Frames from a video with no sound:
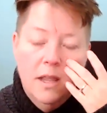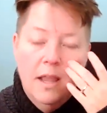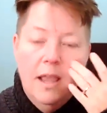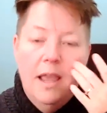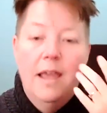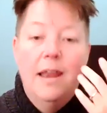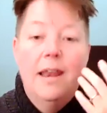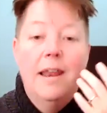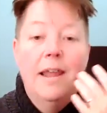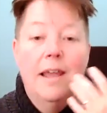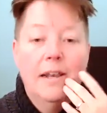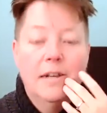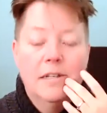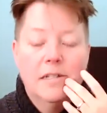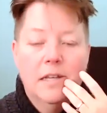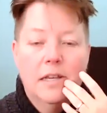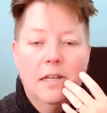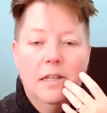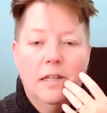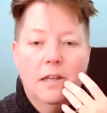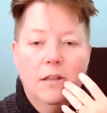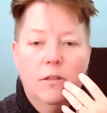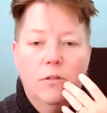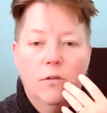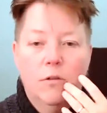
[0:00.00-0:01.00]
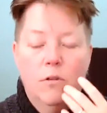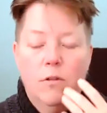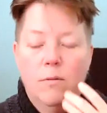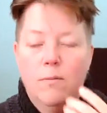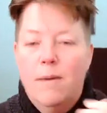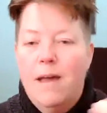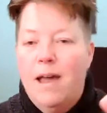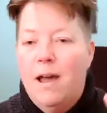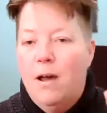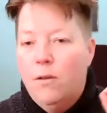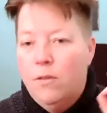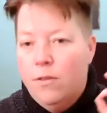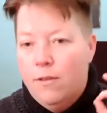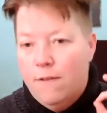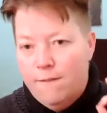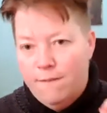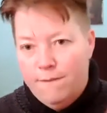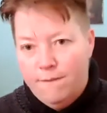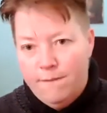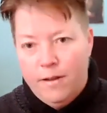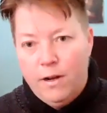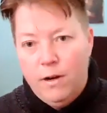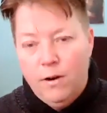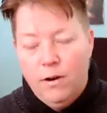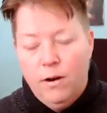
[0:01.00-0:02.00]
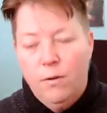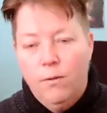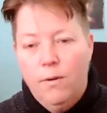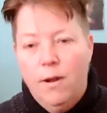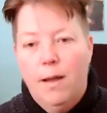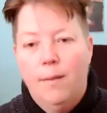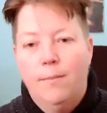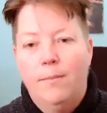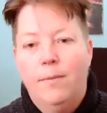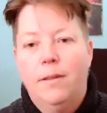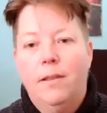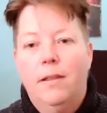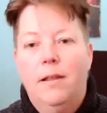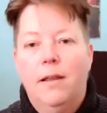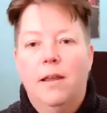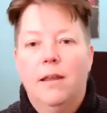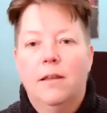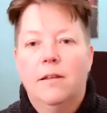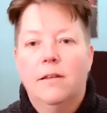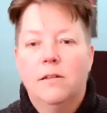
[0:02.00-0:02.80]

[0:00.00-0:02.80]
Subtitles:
and exhaling through the mouth very rapidly.